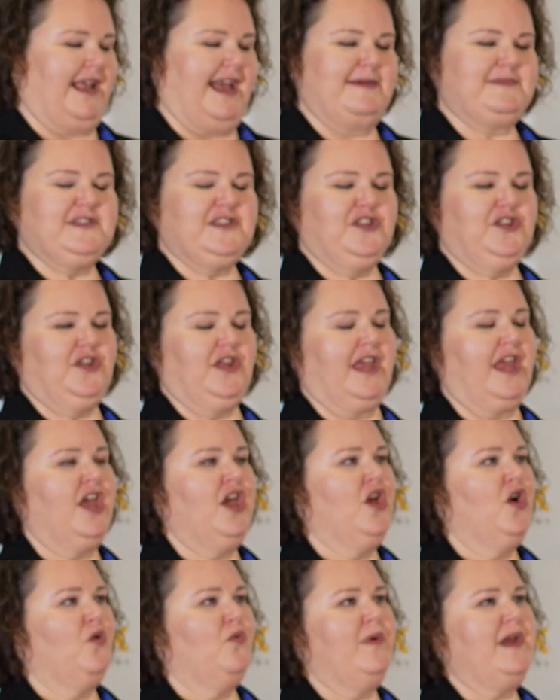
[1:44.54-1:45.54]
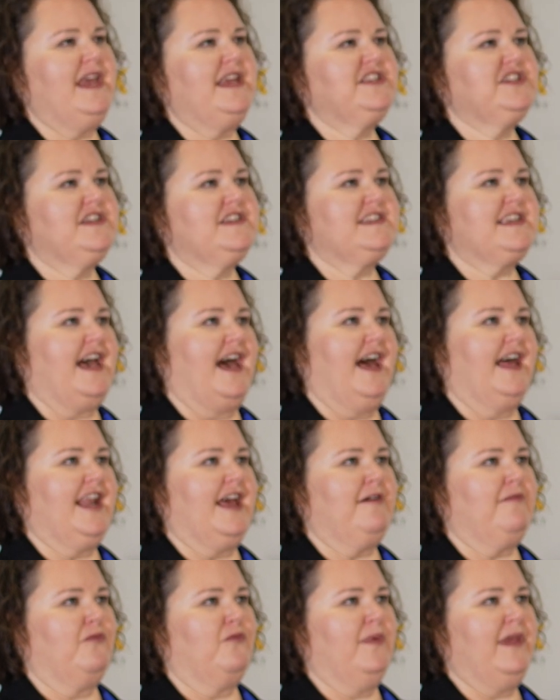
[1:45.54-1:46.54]
Absolutely.
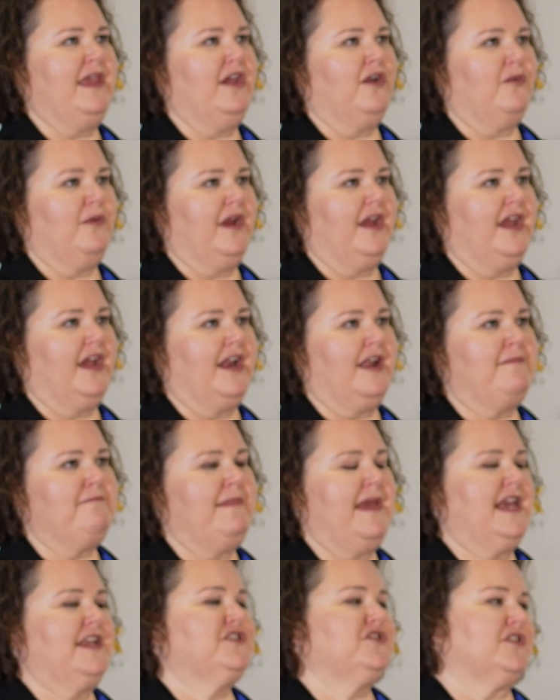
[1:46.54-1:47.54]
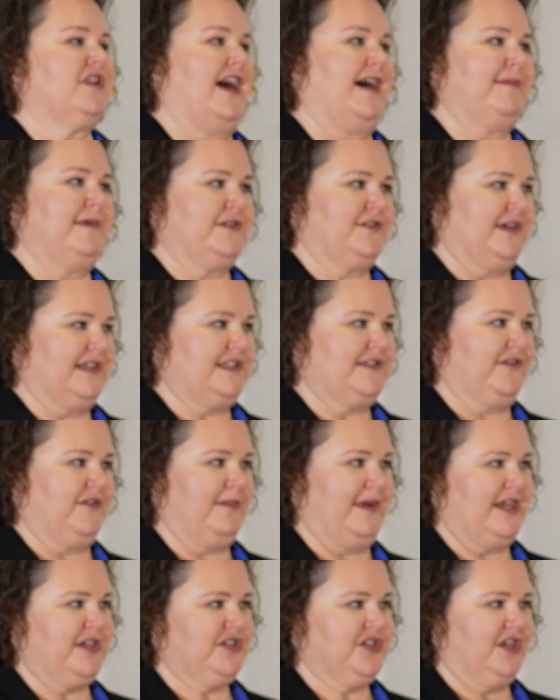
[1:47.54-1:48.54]
We are working on a major lobby
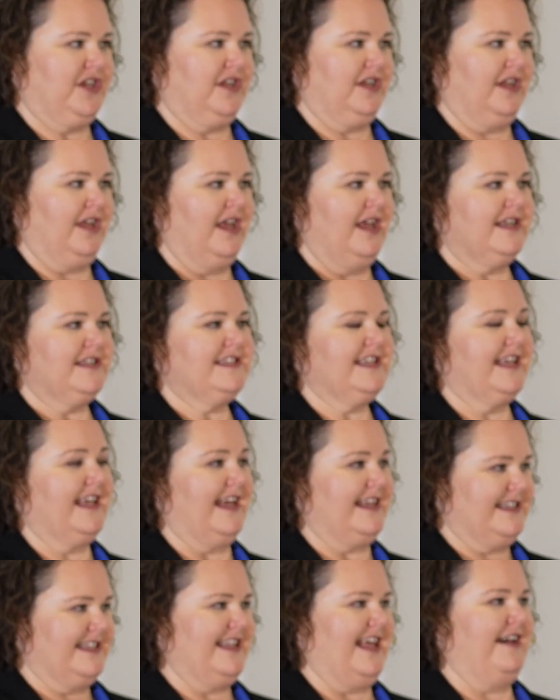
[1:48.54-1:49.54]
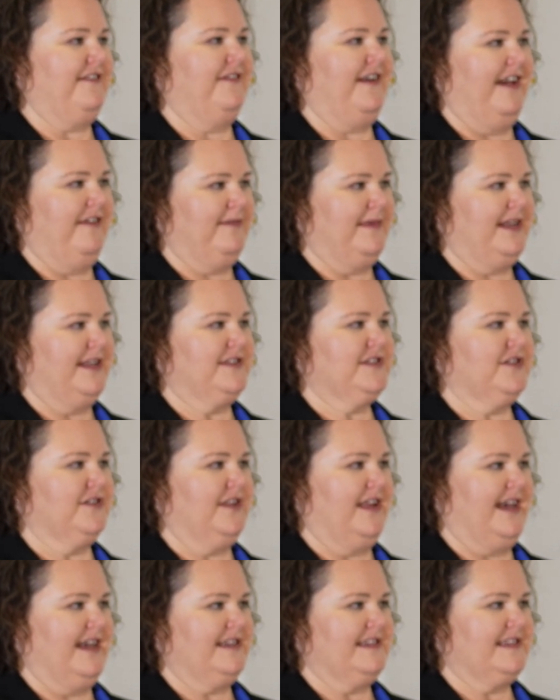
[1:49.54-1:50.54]
transformation to get to that 5 minutes or
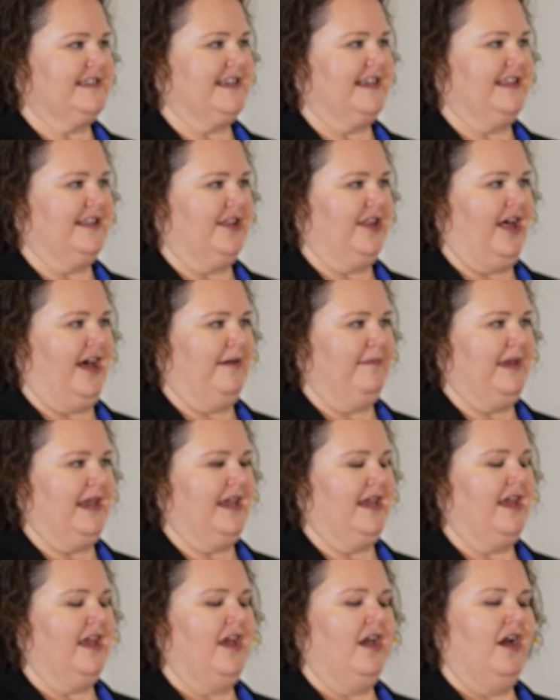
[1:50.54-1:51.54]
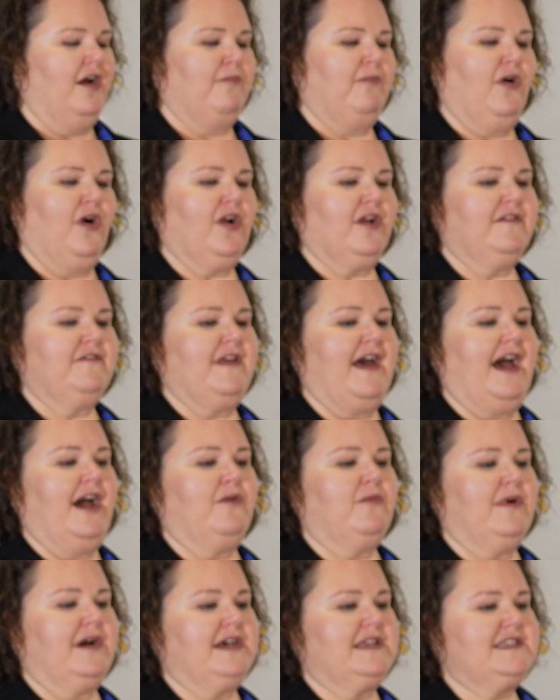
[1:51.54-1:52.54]
less in the lobby. Part of
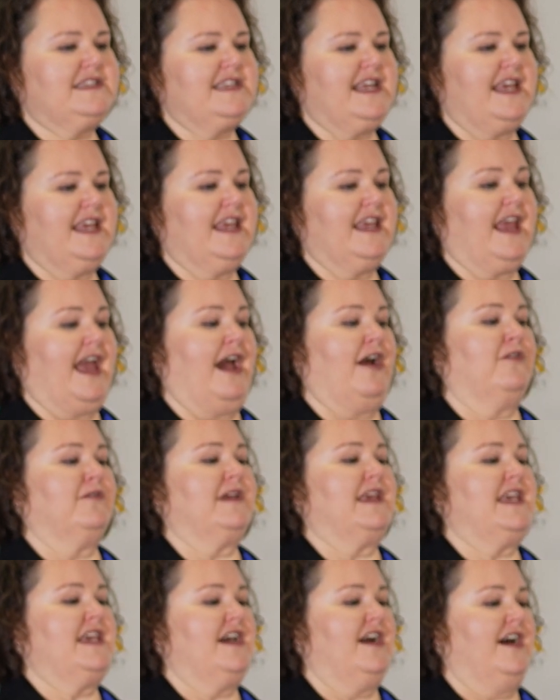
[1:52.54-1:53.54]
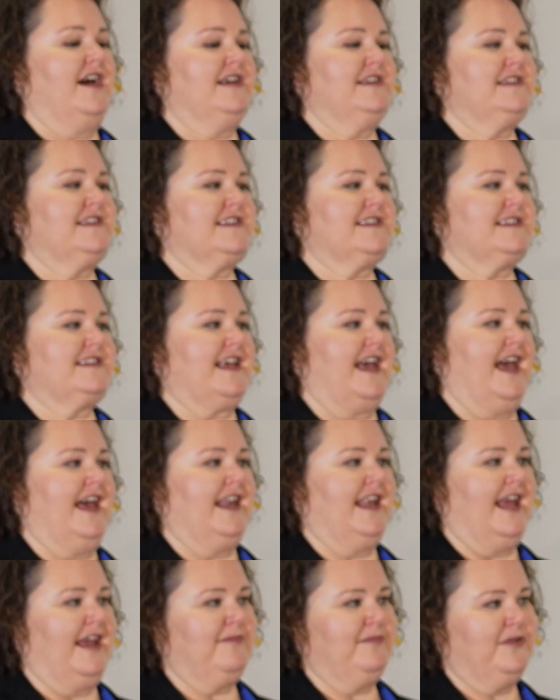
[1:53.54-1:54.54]
that was taking out kiosks
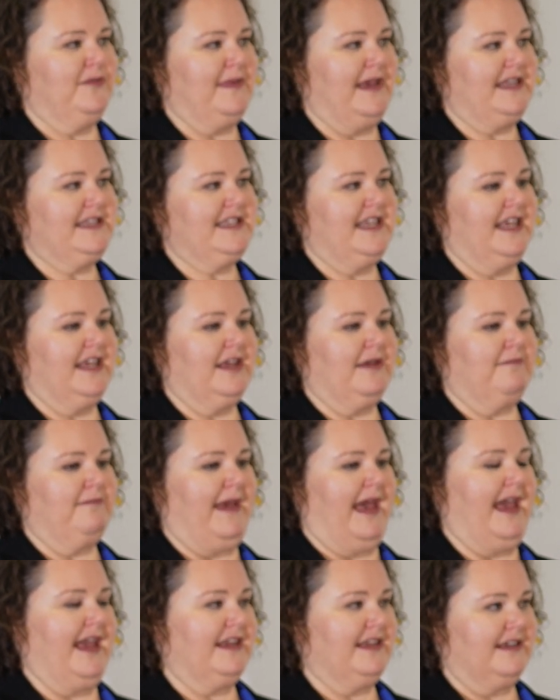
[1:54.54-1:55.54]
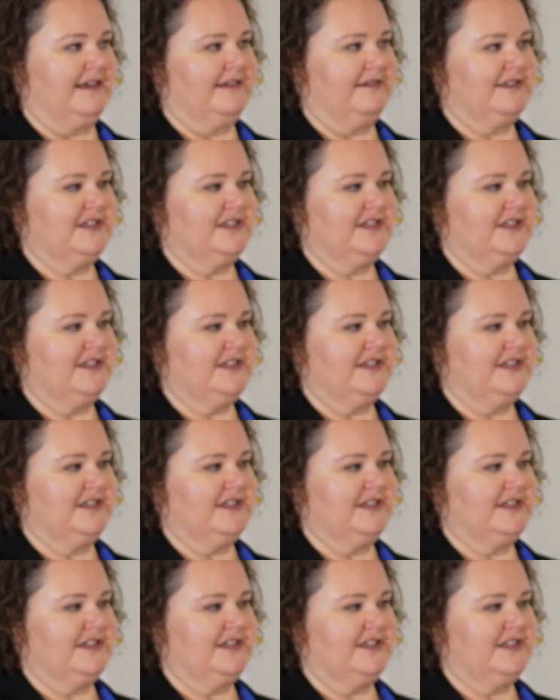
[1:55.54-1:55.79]
and implementing bag